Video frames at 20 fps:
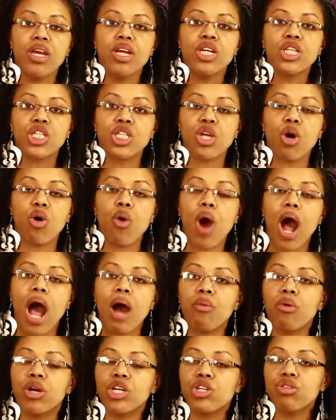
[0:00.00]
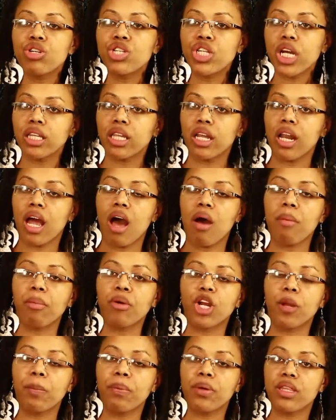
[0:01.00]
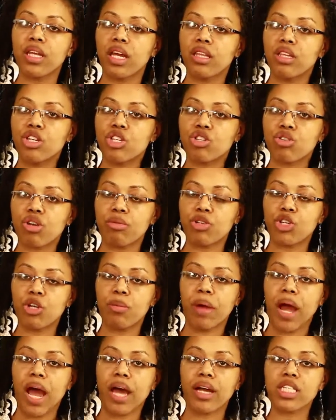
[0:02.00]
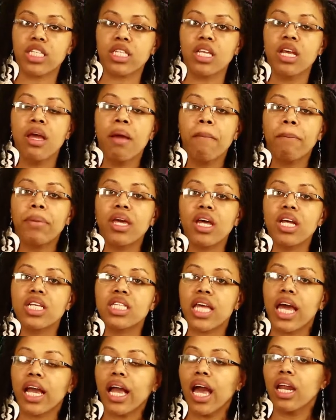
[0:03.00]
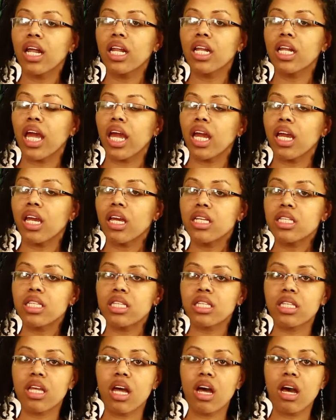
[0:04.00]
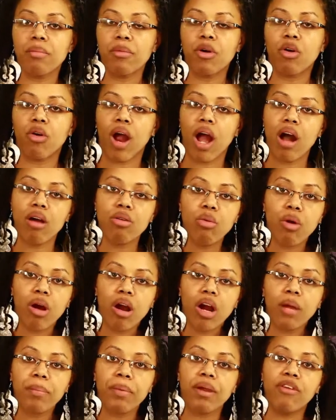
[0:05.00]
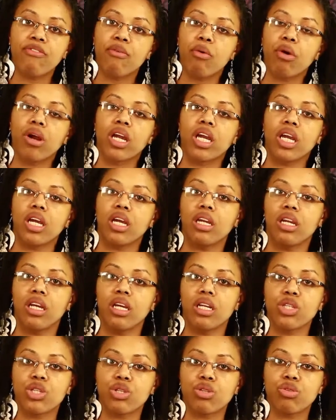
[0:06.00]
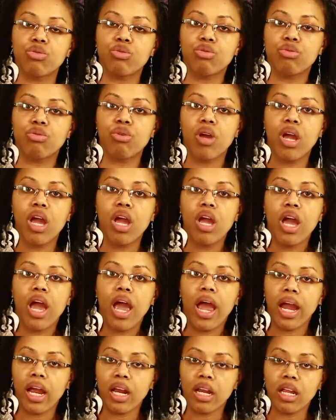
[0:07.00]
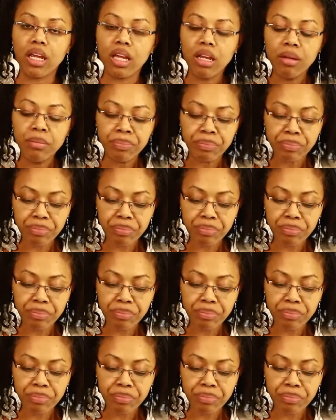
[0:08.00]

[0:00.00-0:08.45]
So I want you to check that out. I'm going to put that in the description box because that kind of lays some groundwork before getting into Haiti